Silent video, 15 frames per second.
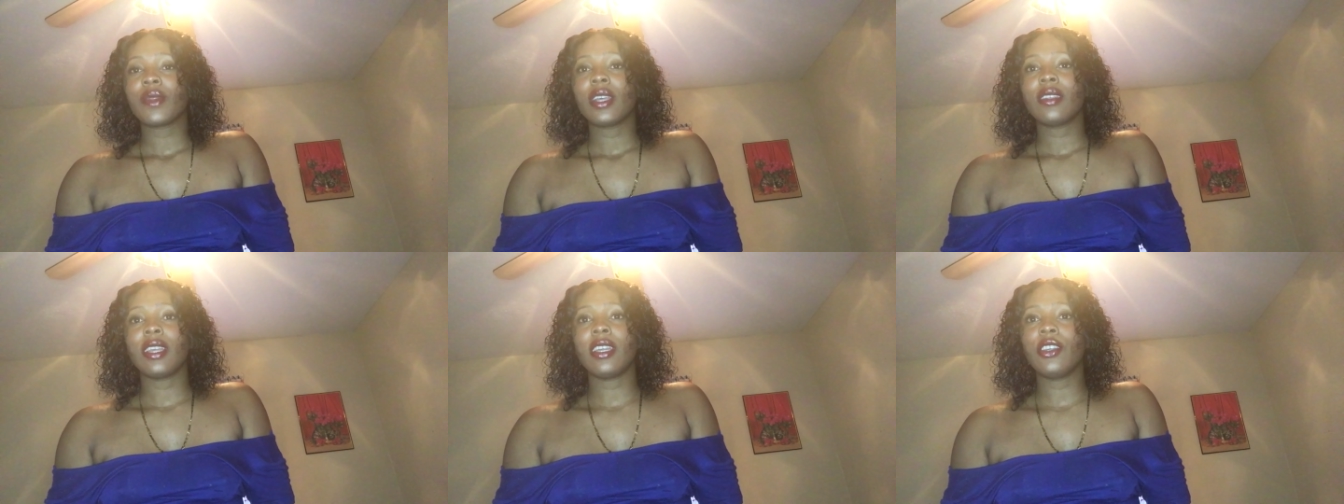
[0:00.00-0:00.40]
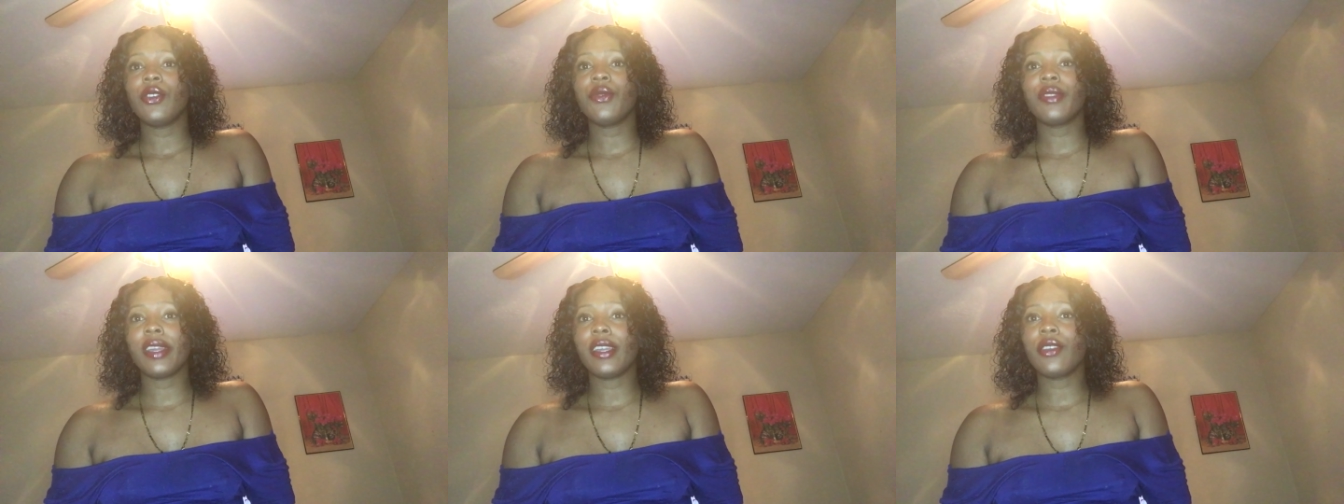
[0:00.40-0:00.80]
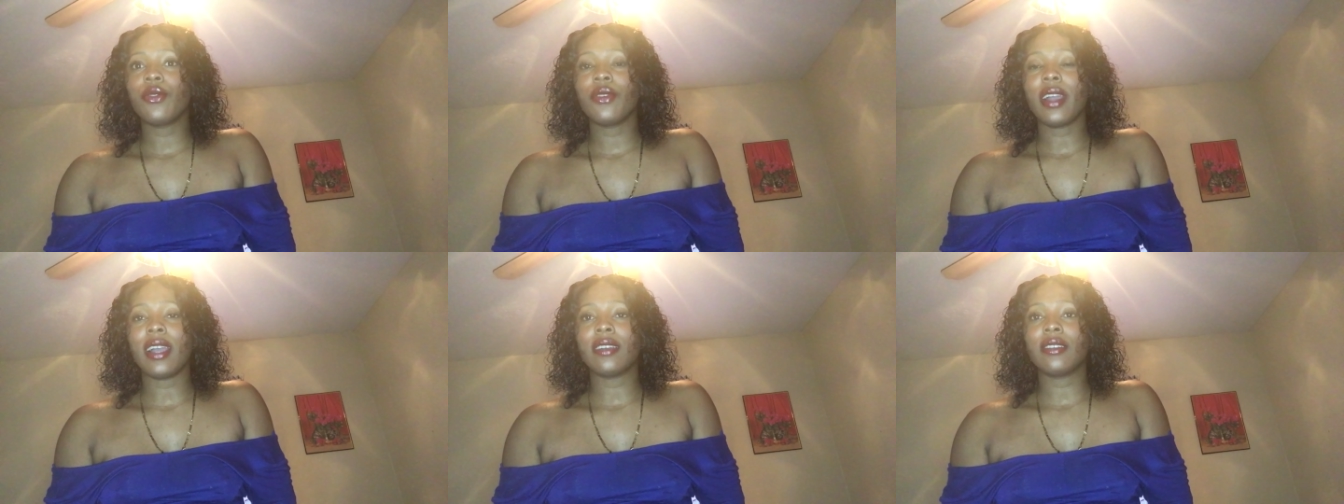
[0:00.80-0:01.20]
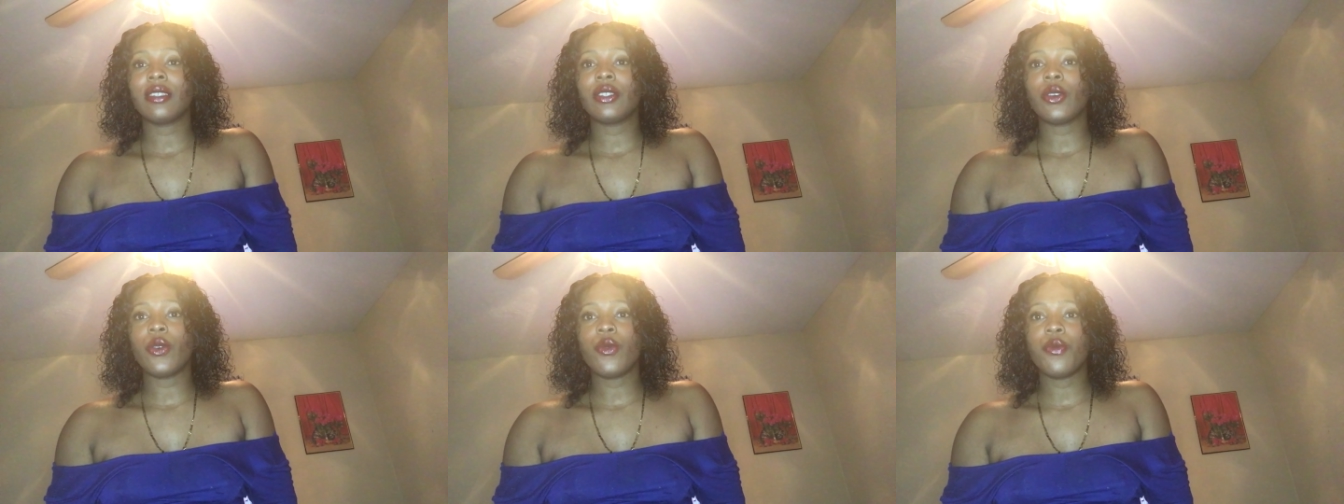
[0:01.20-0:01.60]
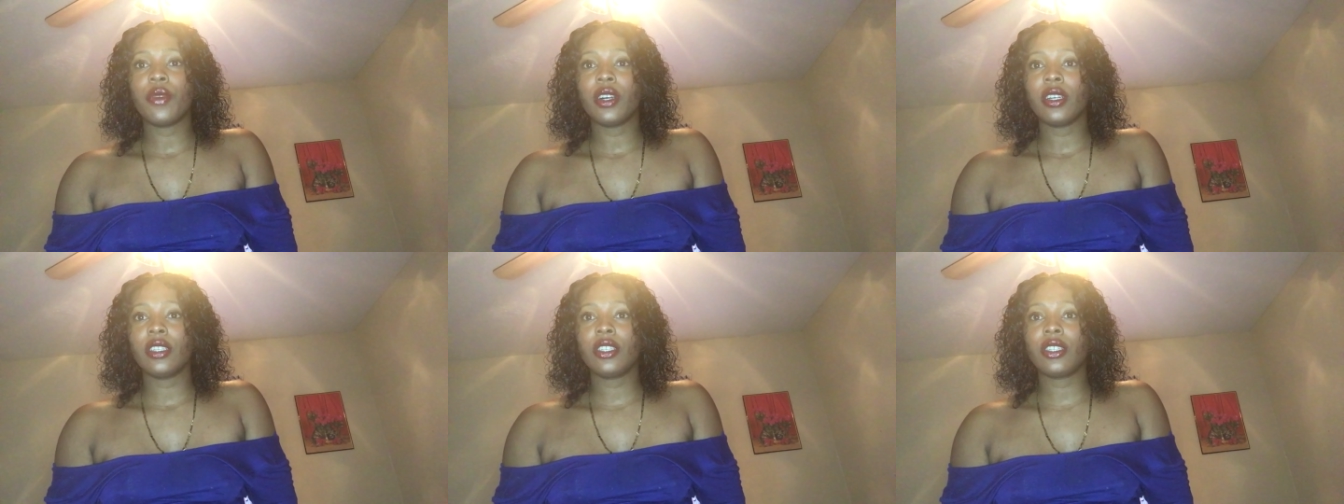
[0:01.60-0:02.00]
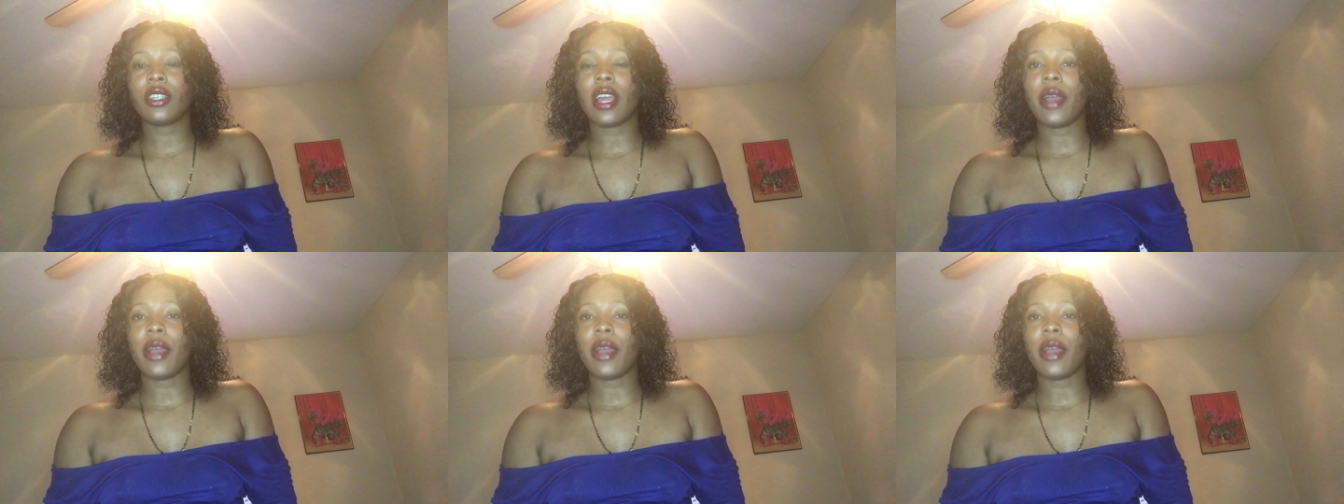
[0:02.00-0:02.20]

Thank you, thank you guys so much.